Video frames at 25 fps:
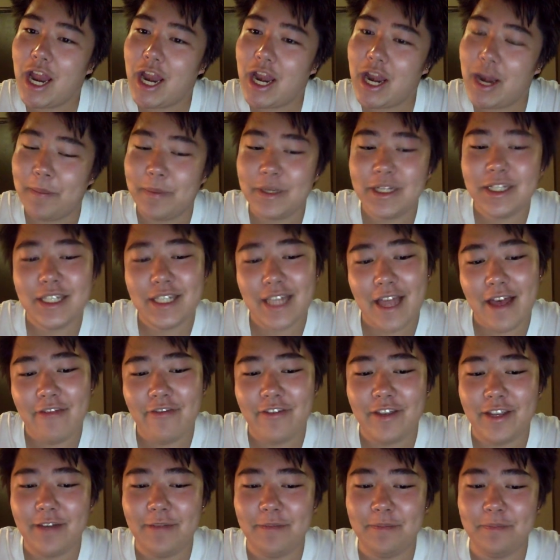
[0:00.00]
Number
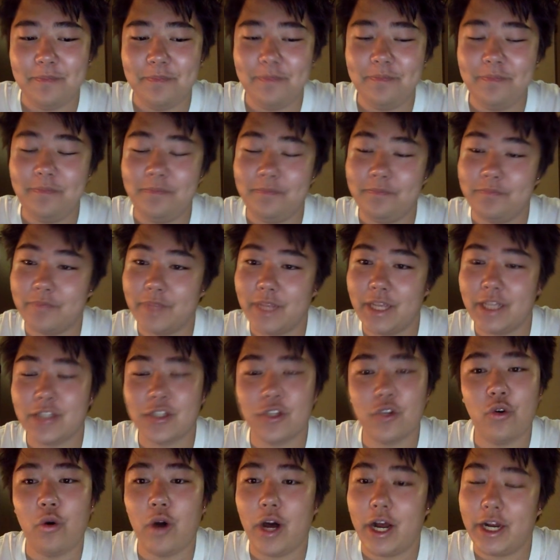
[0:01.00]
7 is
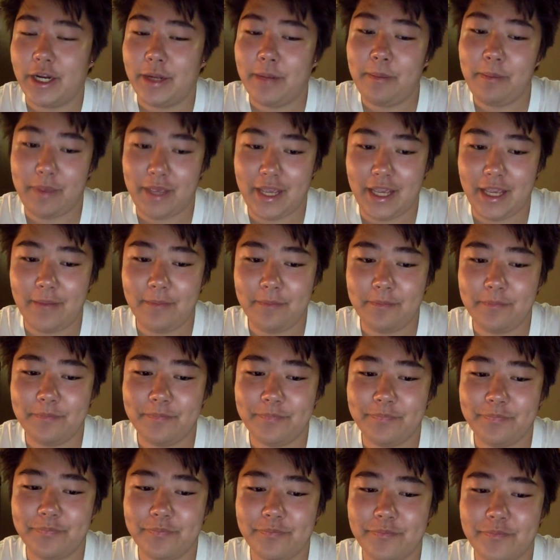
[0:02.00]
Kwanam B.
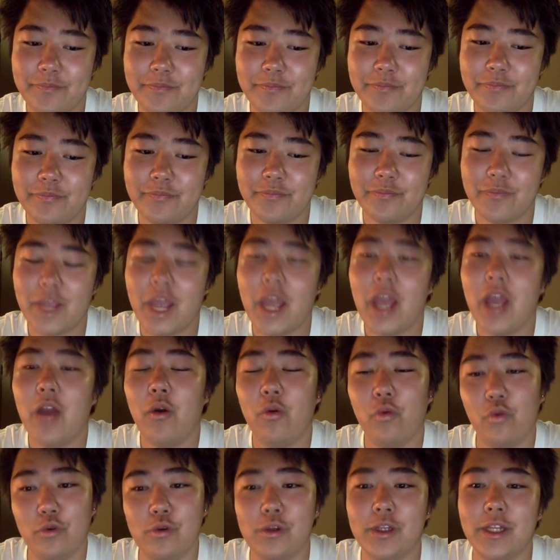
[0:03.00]

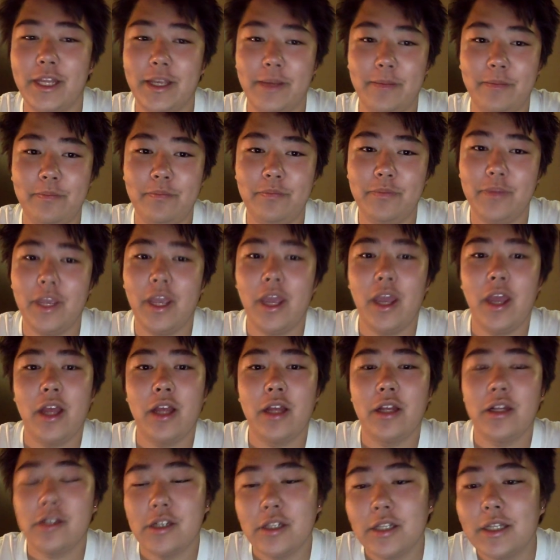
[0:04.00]
Woolim.
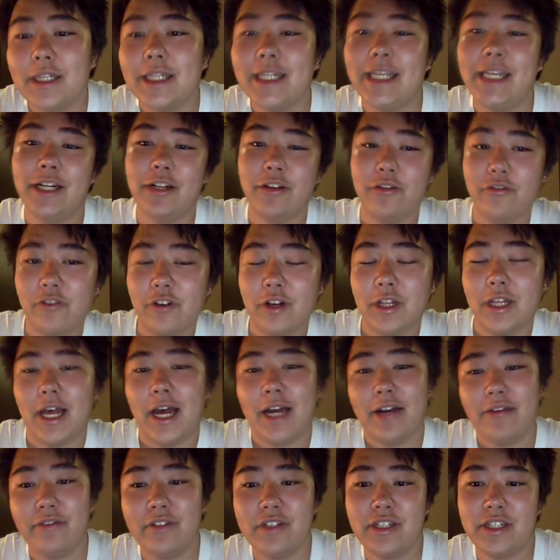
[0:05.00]
Leader for a
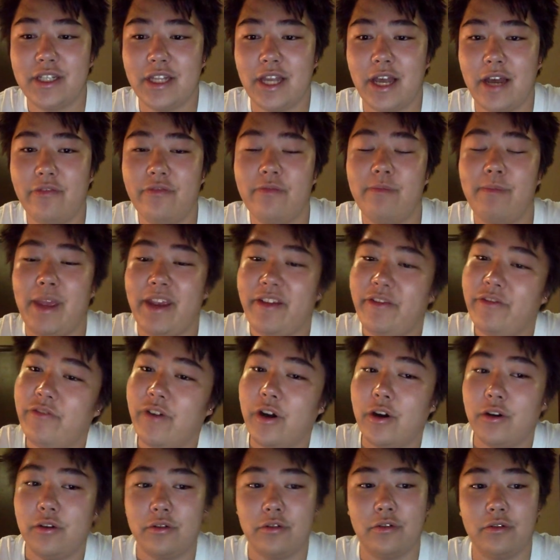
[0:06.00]
lot of her stuff, main
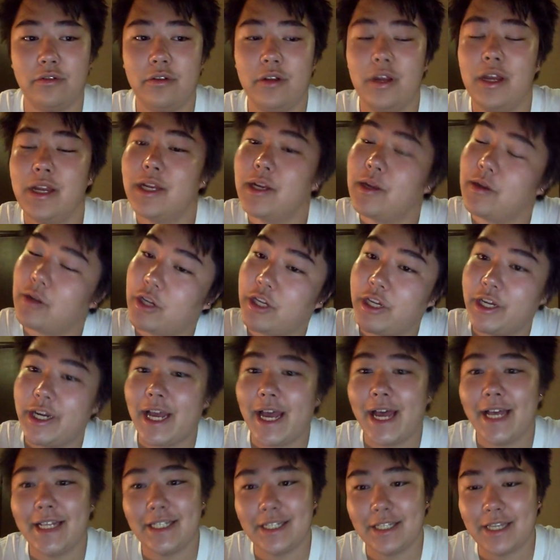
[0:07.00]
vocal,
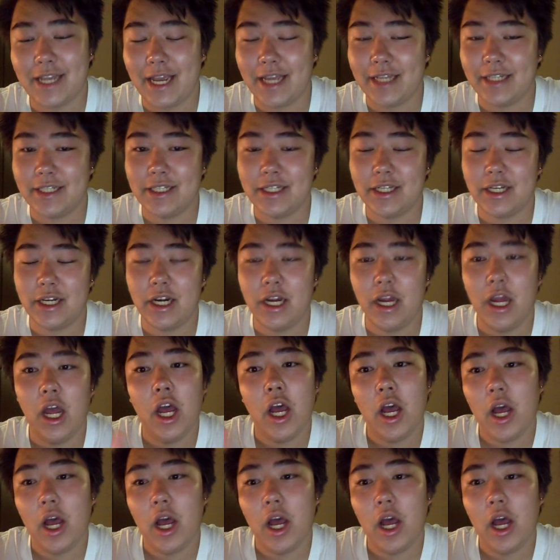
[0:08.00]
good-ass dancer,